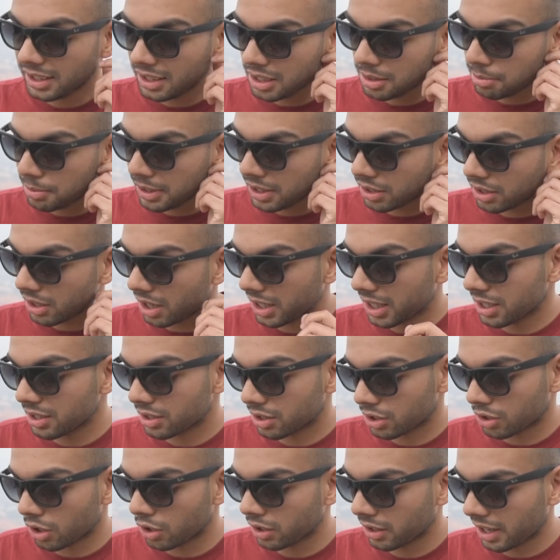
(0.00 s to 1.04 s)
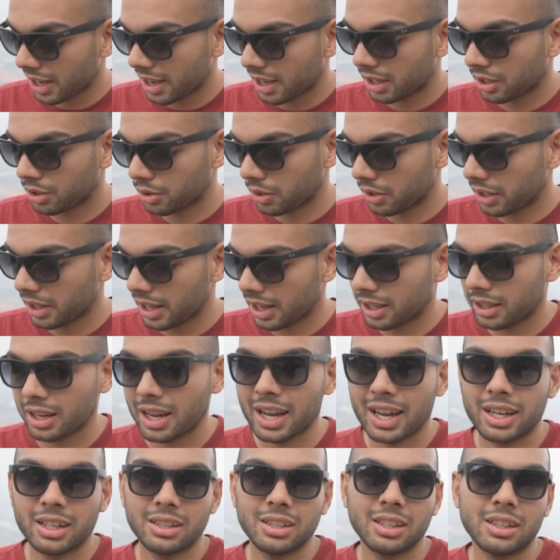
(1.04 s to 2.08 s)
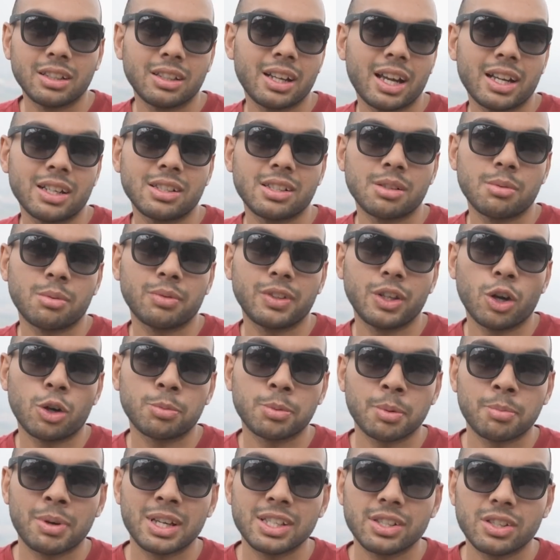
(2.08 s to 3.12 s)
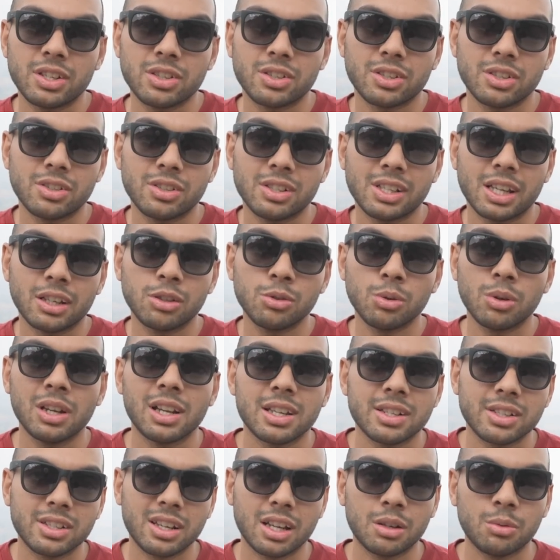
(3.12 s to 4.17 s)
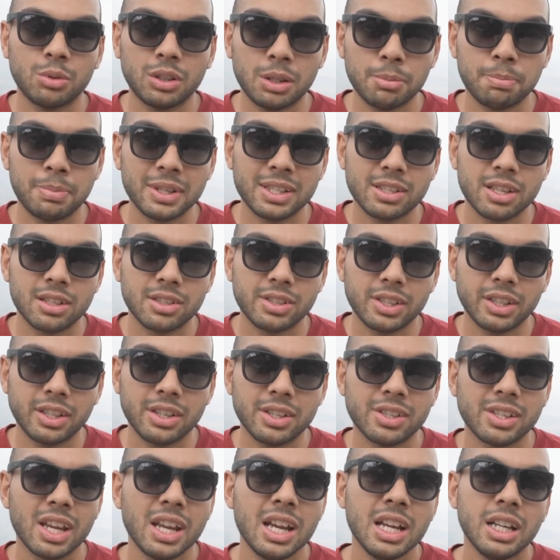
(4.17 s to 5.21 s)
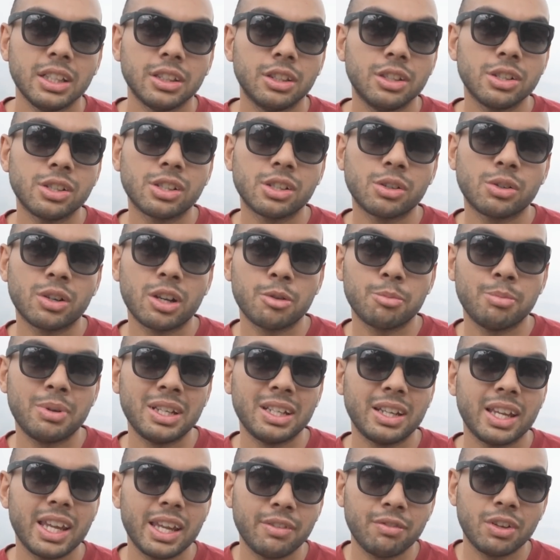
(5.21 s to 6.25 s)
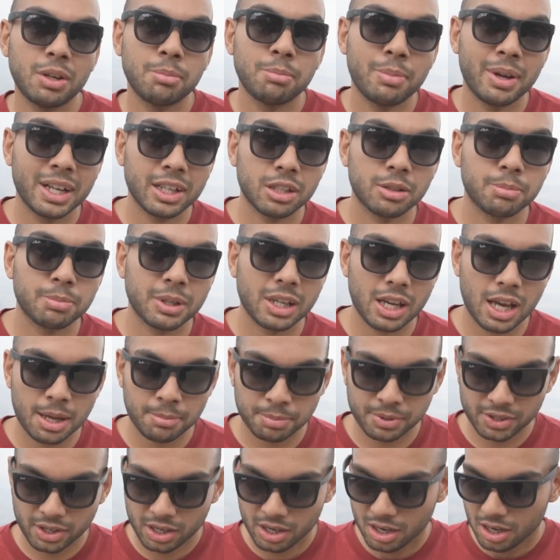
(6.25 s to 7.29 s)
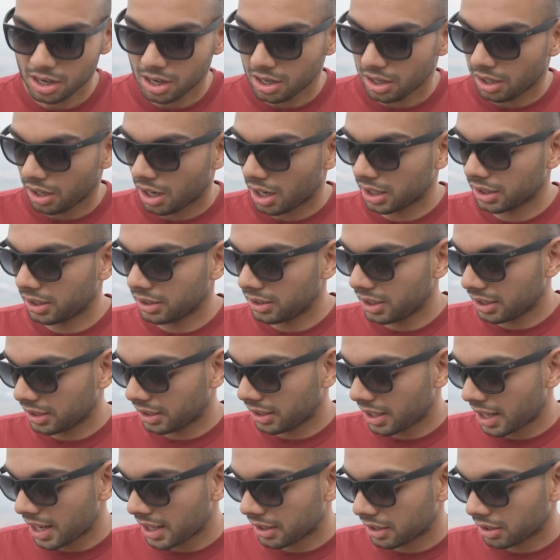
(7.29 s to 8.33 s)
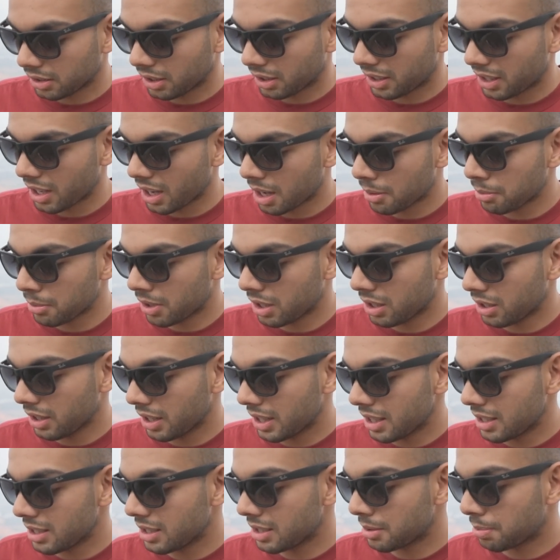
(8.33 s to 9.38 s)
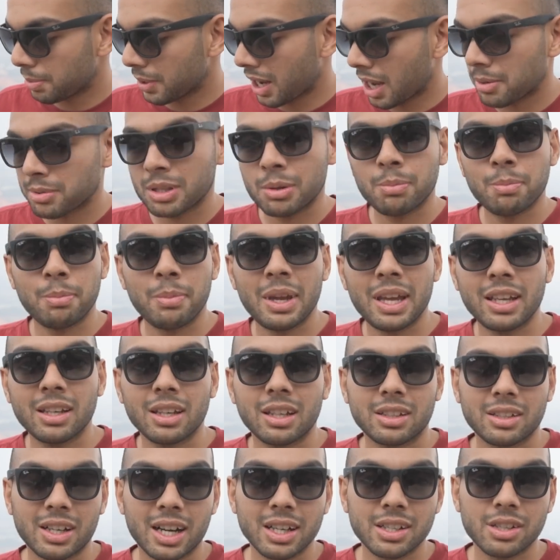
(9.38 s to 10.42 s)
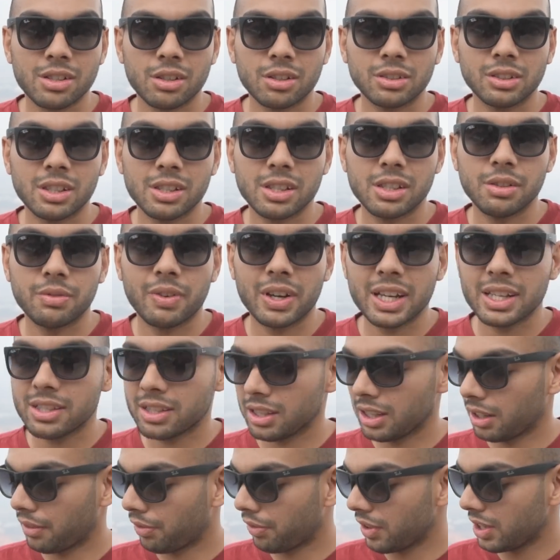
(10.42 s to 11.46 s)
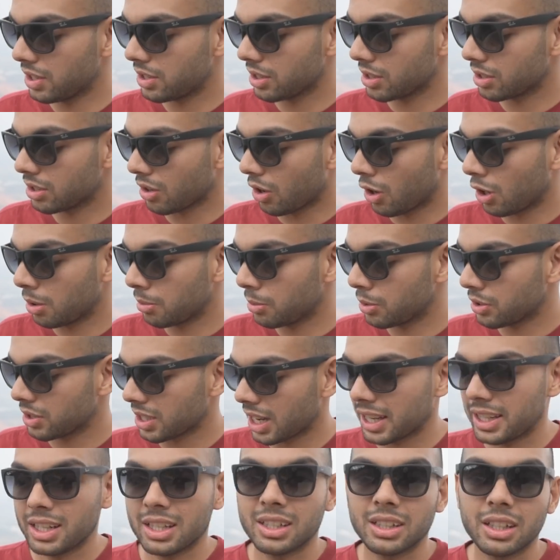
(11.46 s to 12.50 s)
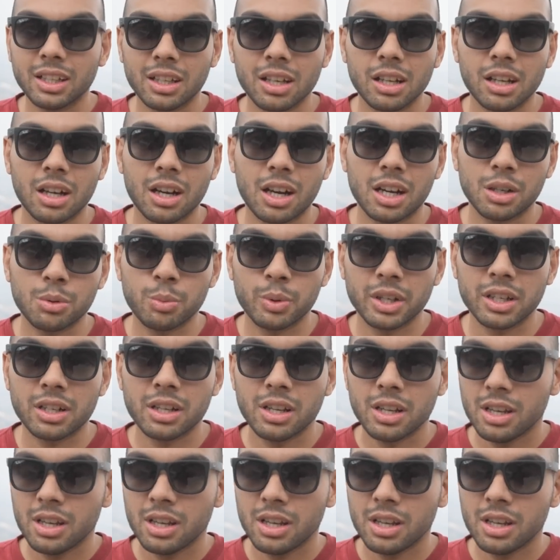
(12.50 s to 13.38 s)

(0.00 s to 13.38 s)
this been running stock Android and had it had some of the optimizations that Google has done with the Pixel series, this could have been even better perhaps. Other than that, the camera is perhaps the main attraction on this device. It features almost identical hardware,